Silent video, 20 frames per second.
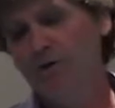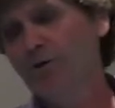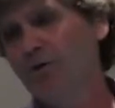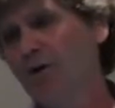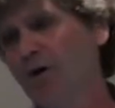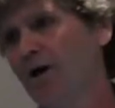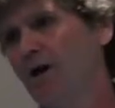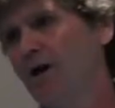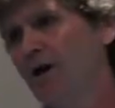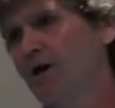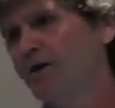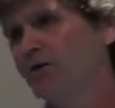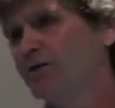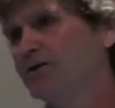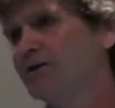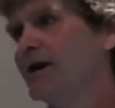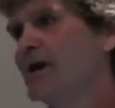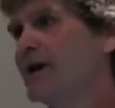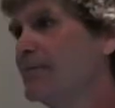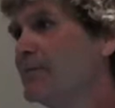to
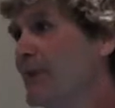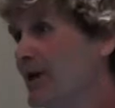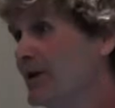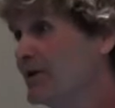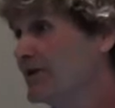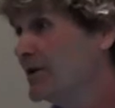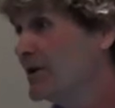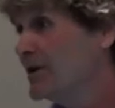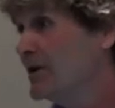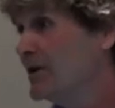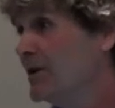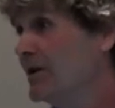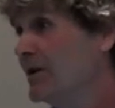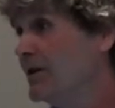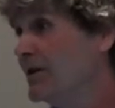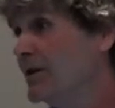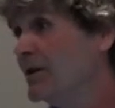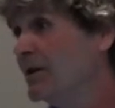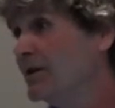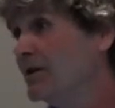understand
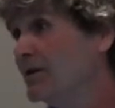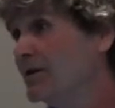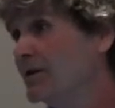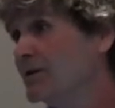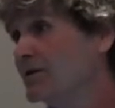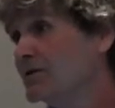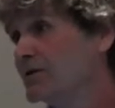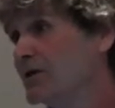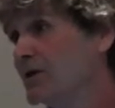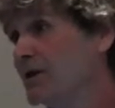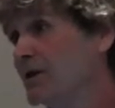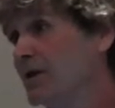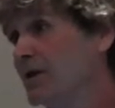basically in this